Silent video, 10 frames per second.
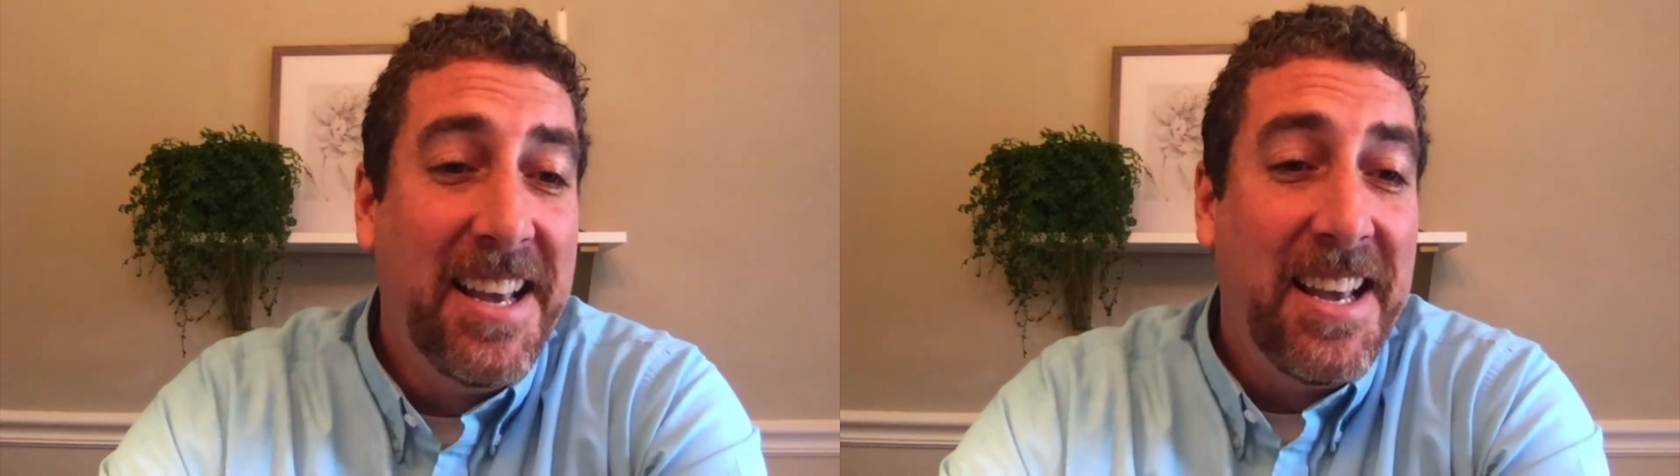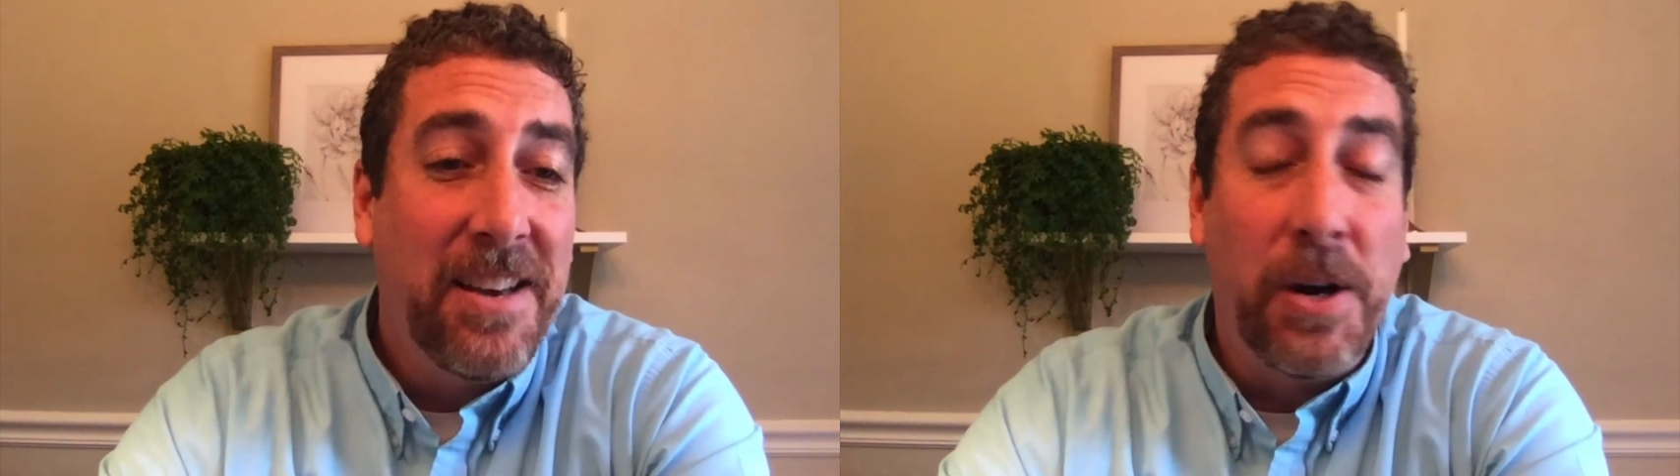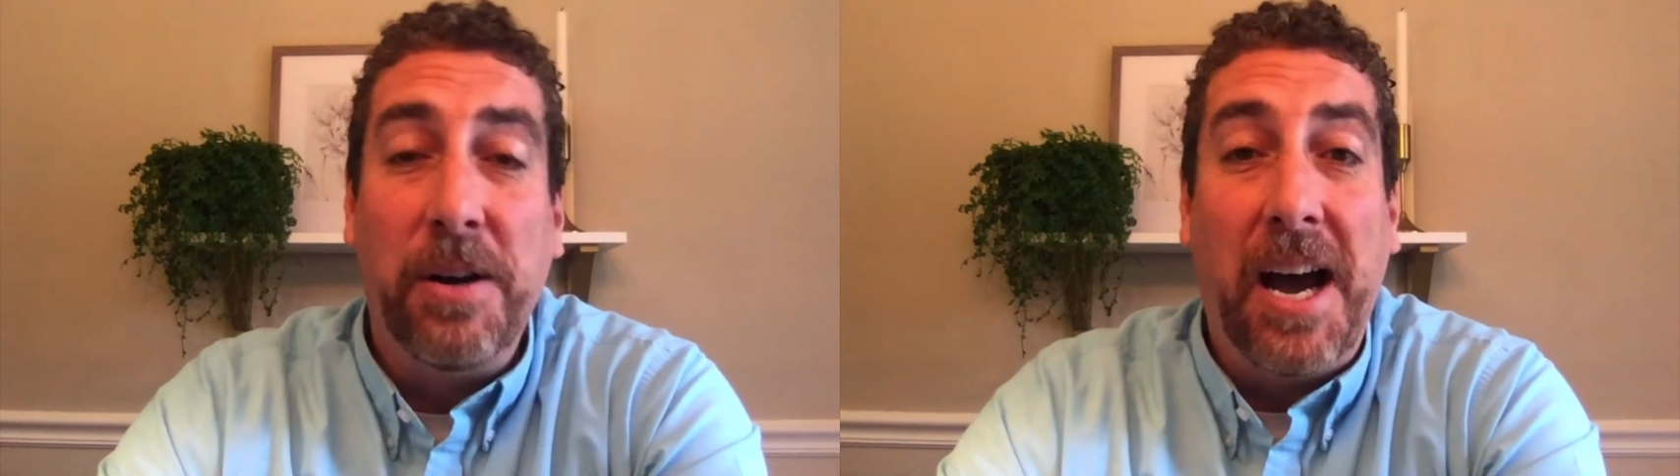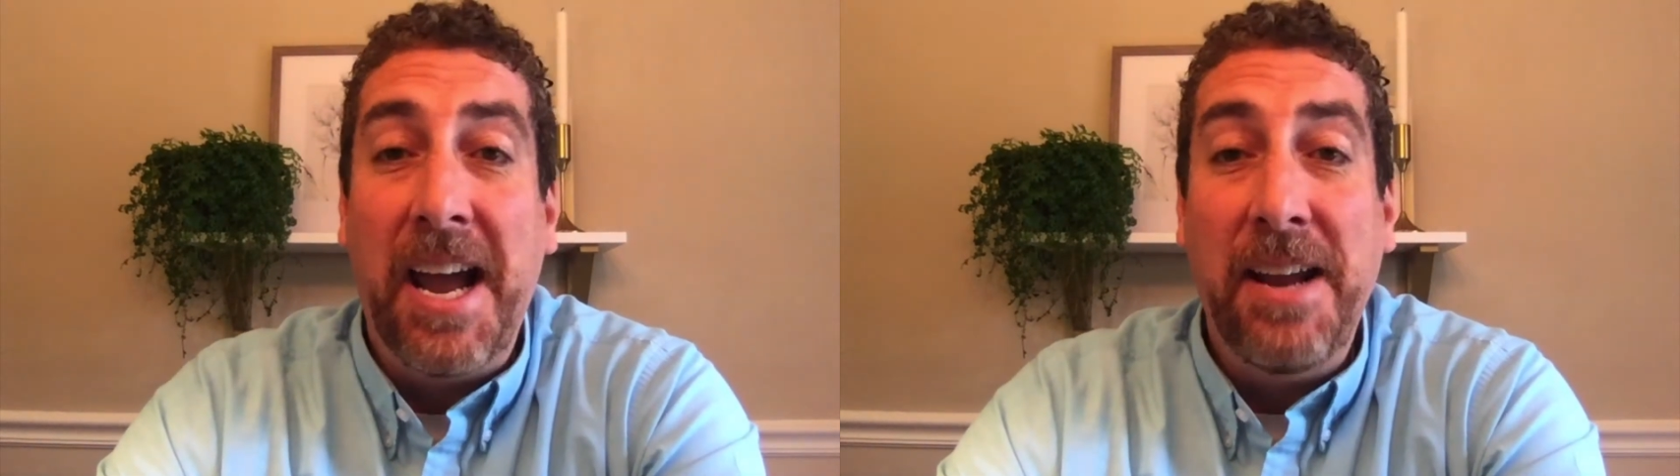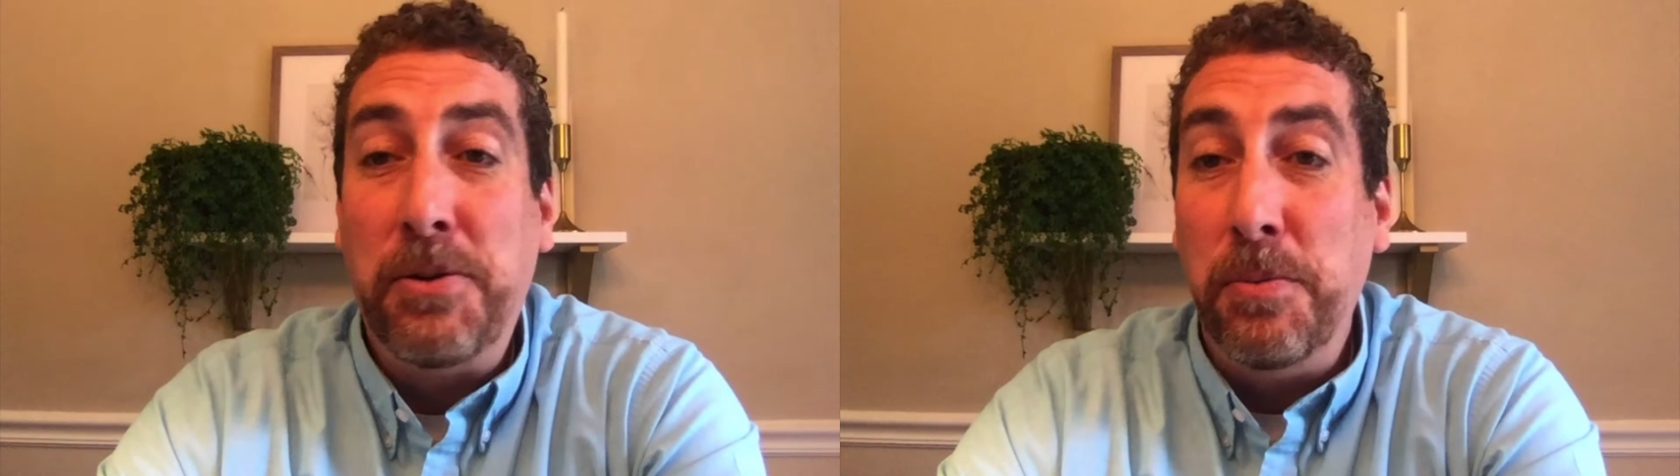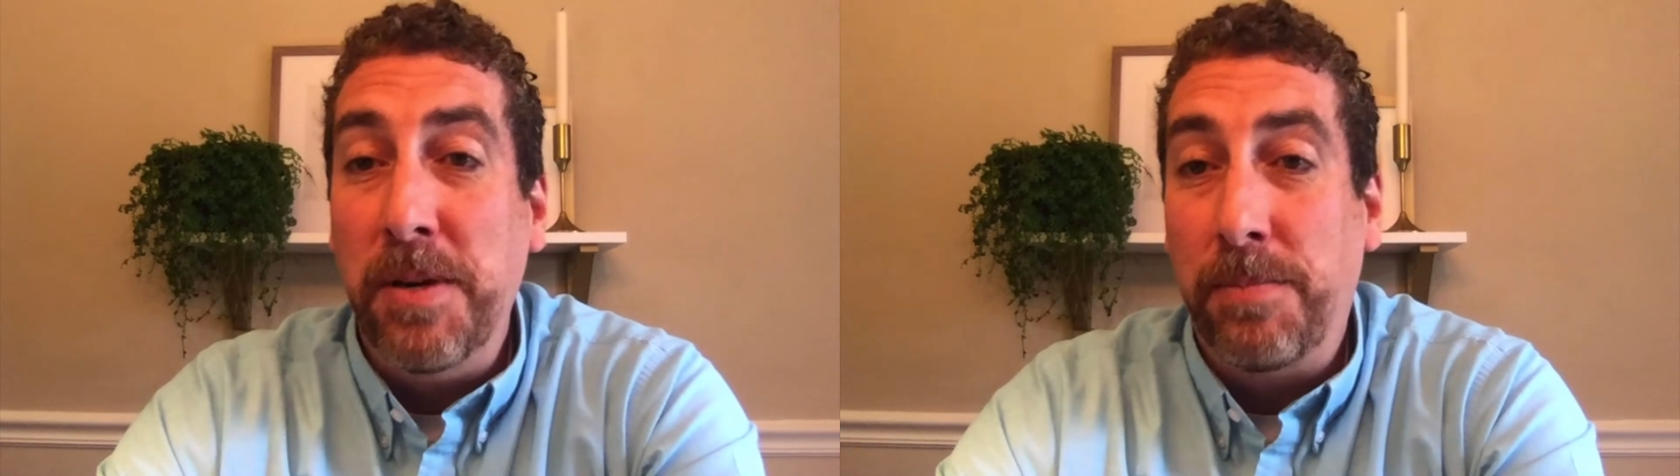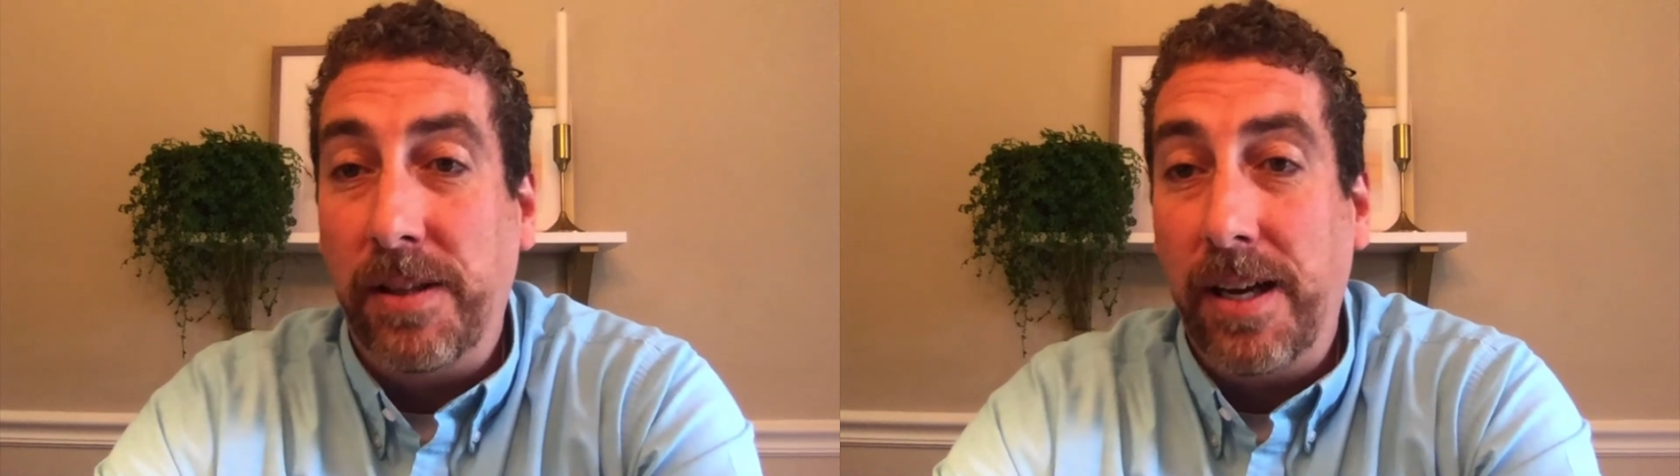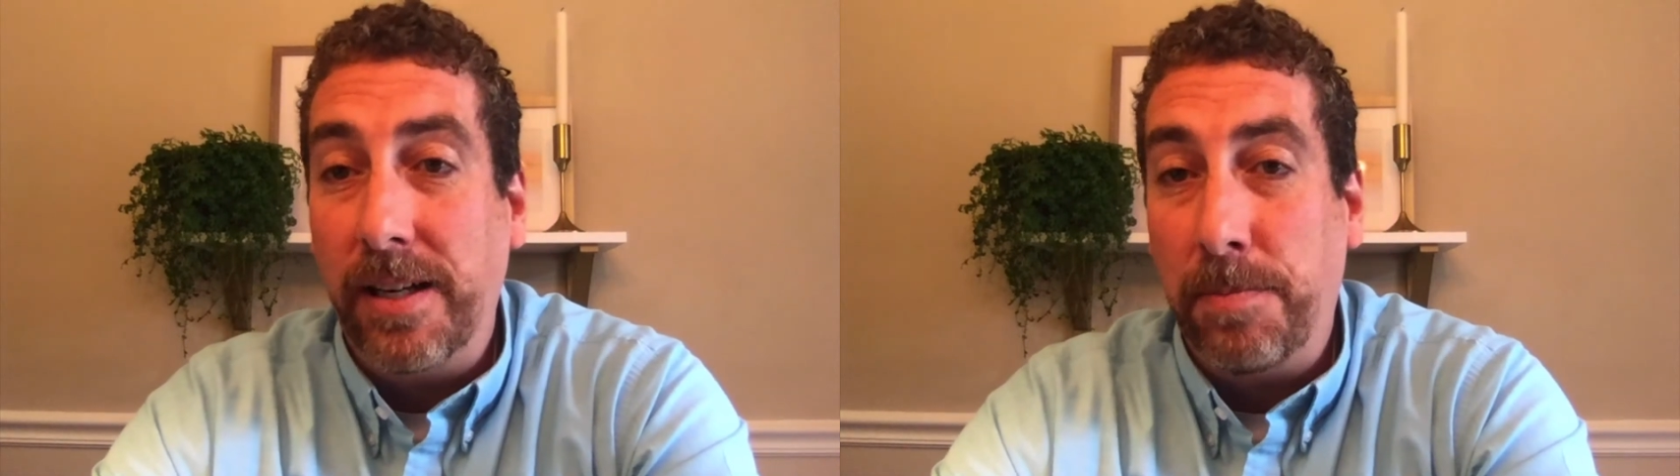Well, I hate to admit, but
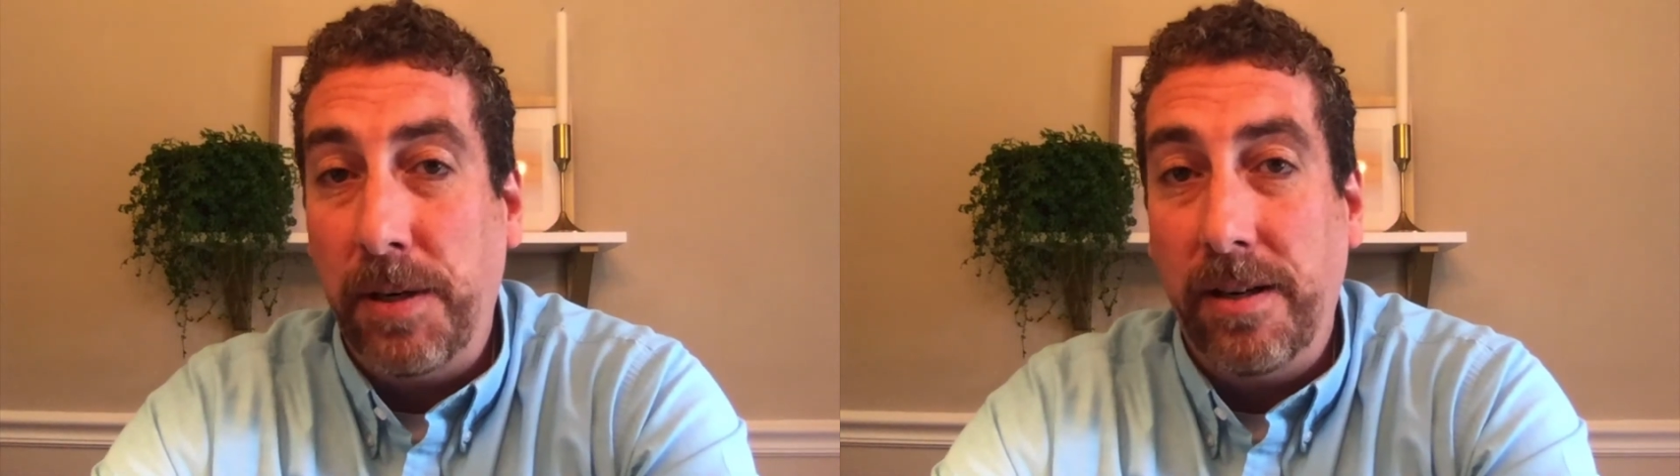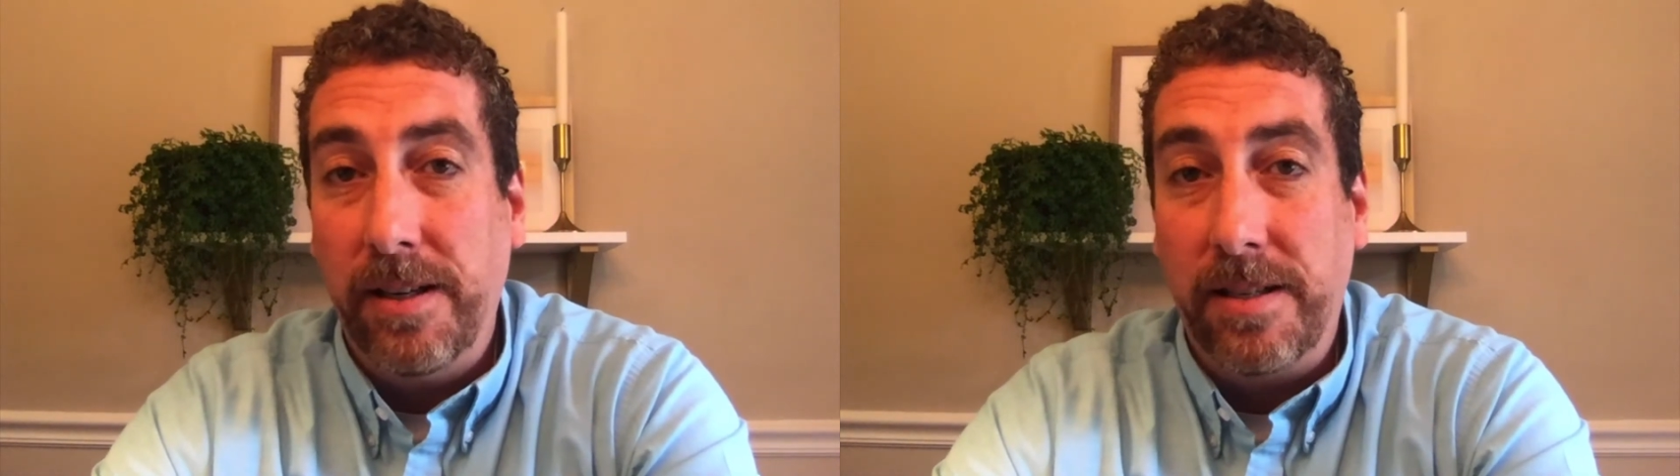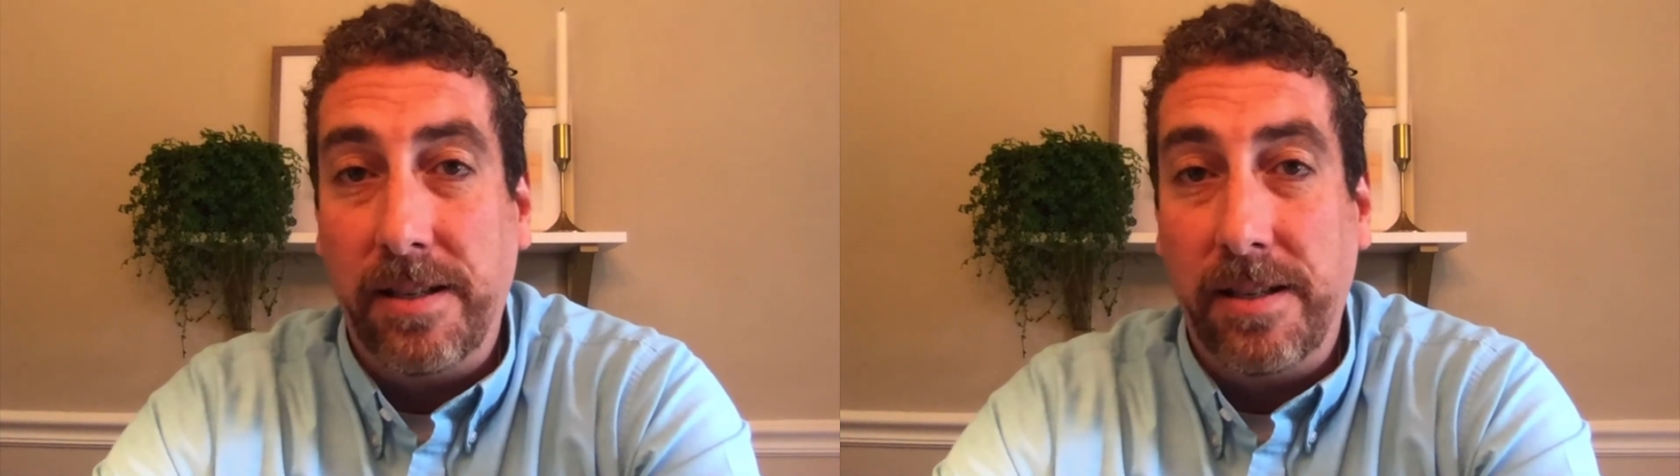that experience